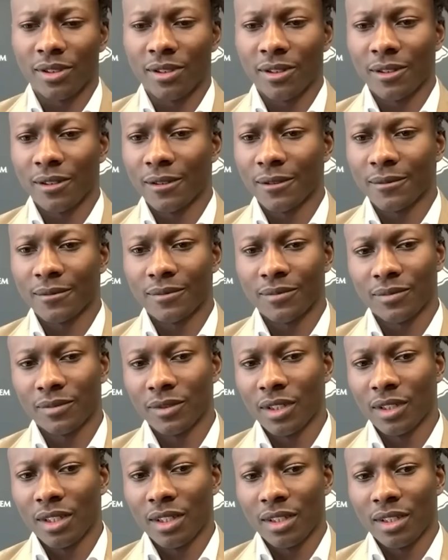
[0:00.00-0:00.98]
Um,
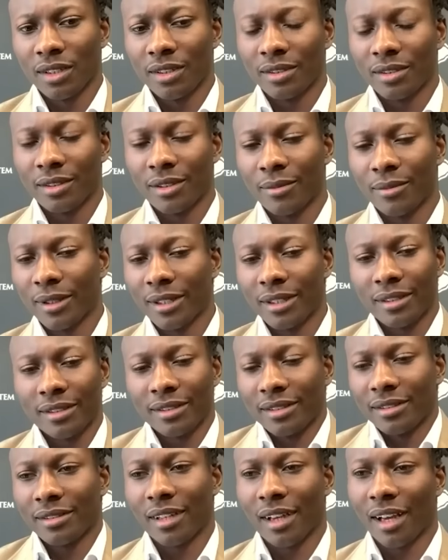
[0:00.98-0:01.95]
you know, my
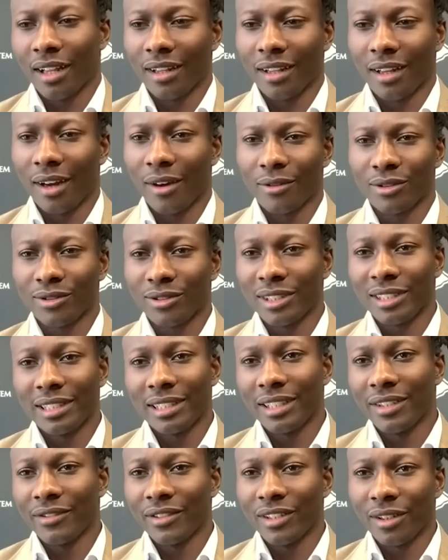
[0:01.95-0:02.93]
I, I was really
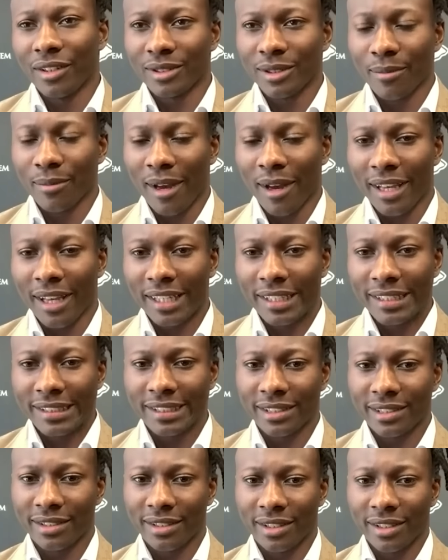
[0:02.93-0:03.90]
leaving up to my
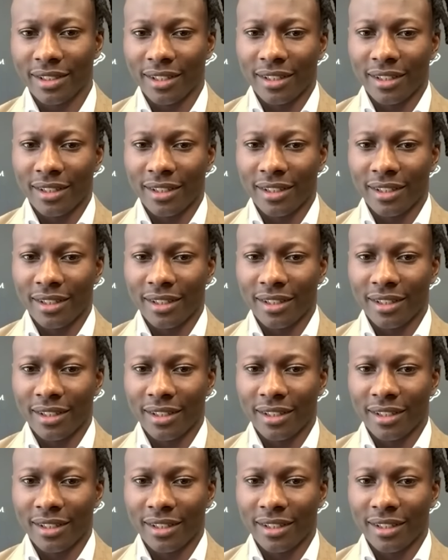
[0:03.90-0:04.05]
agent.